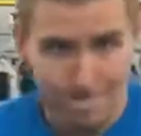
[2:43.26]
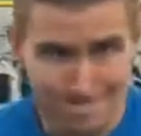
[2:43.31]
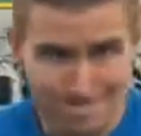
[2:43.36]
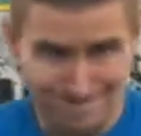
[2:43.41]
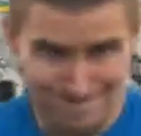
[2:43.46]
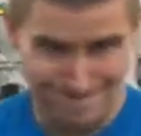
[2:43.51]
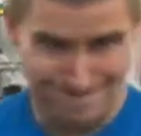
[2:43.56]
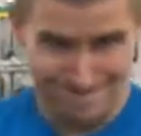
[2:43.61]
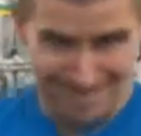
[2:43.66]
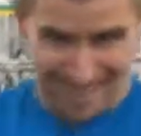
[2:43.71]

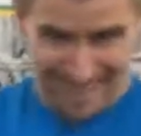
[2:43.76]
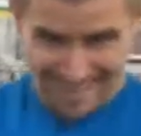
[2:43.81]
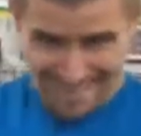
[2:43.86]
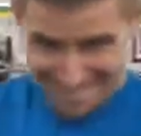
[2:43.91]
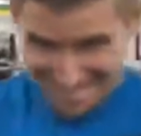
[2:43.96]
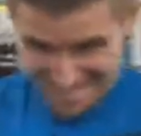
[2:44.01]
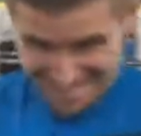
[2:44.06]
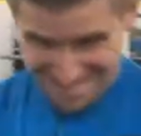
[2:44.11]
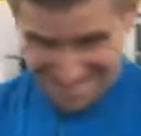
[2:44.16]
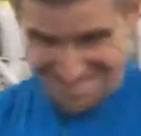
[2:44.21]
titties,
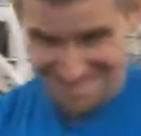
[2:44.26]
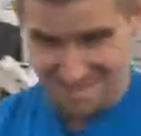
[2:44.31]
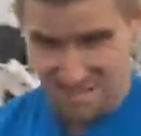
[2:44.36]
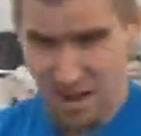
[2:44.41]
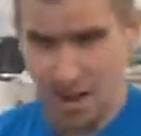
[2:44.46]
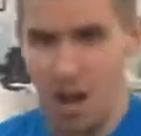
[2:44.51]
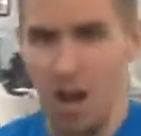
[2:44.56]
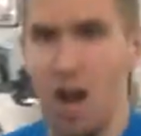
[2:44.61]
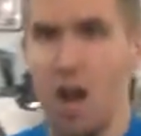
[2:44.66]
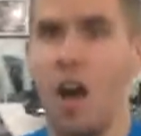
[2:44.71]
definitely
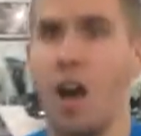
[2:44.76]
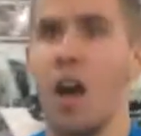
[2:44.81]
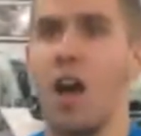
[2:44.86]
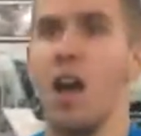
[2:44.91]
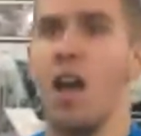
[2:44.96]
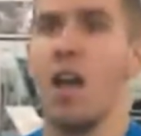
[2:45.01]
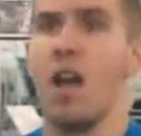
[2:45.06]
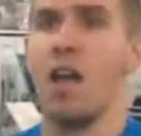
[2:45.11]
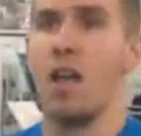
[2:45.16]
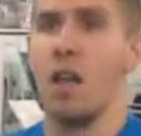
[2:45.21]
give something like
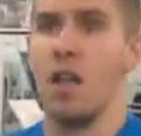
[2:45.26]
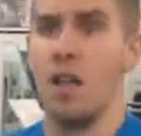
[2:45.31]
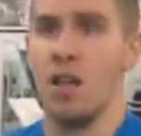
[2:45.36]
that a